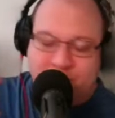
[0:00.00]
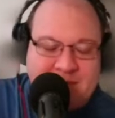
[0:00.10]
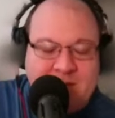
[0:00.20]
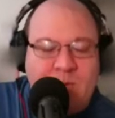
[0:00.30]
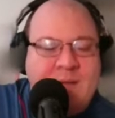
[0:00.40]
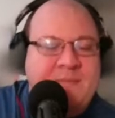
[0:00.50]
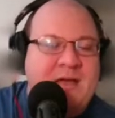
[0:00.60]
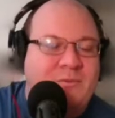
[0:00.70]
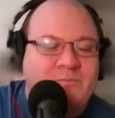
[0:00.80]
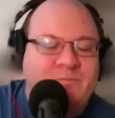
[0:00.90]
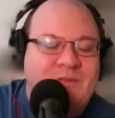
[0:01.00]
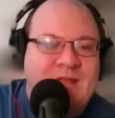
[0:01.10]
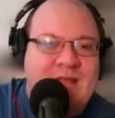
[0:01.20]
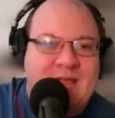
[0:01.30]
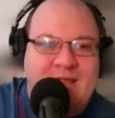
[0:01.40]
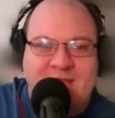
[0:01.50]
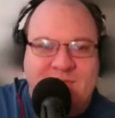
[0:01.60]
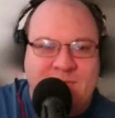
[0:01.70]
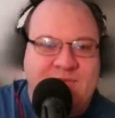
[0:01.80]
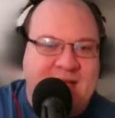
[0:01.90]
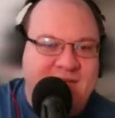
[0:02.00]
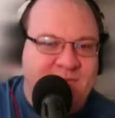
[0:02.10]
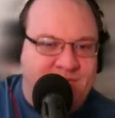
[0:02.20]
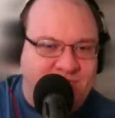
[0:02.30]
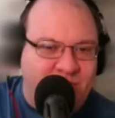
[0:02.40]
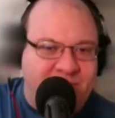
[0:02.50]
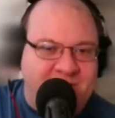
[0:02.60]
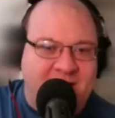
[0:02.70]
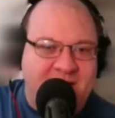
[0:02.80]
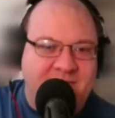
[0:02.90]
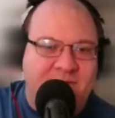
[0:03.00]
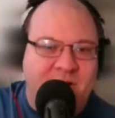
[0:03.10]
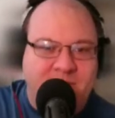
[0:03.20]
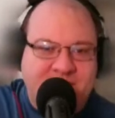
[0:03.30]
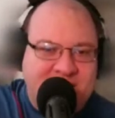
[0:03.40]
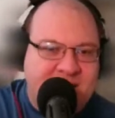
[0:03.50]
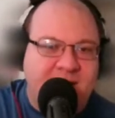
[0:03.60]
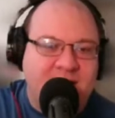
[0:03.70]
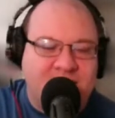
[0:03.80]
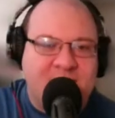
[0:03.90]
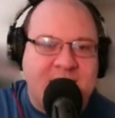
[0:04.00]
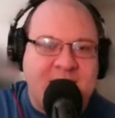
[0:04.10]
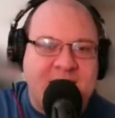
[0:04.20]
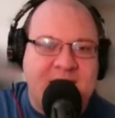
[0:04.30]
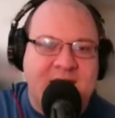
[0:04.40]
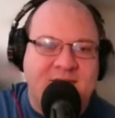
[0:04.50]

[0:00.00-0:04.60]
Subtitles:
Being wiped out. And this was as a result of Armenia gaining